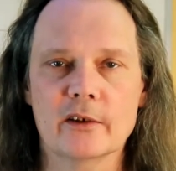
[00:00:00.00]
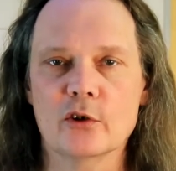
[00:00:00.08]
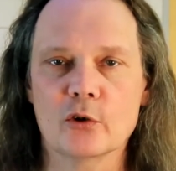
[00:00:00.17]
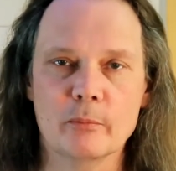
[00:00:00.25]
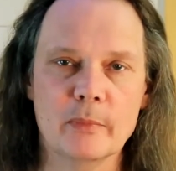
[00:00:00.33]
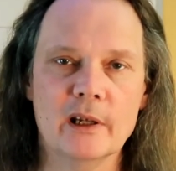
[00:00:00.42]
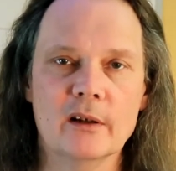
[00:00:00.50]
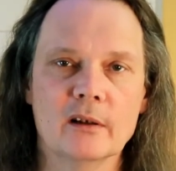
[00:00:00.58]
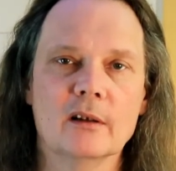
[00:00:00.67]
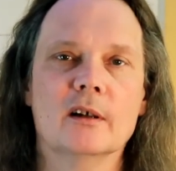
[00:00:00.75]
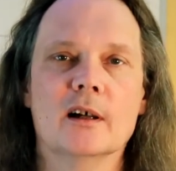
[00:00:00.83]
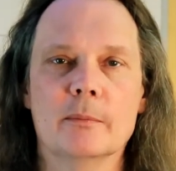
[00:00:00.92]
your
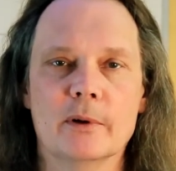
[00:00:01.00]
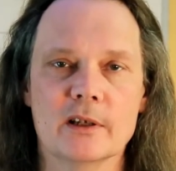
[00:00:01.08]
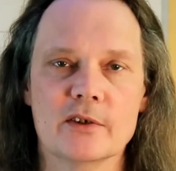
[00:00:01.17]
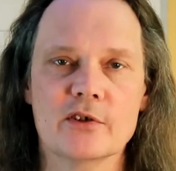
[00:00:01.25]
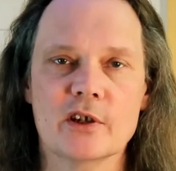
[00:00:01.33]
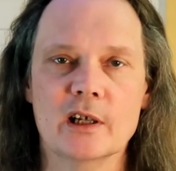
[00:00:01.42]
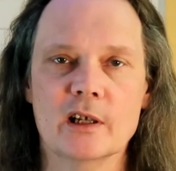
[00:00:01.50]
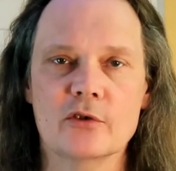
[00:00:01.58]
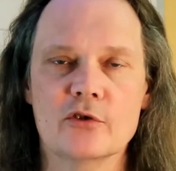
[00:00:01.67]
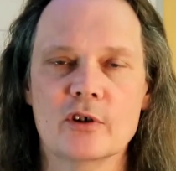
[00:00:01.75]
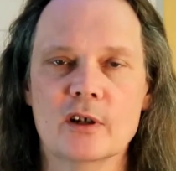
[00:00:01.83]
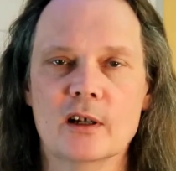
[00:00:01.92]
meal up on
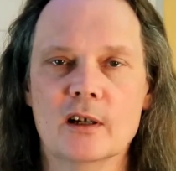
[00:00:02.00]
stage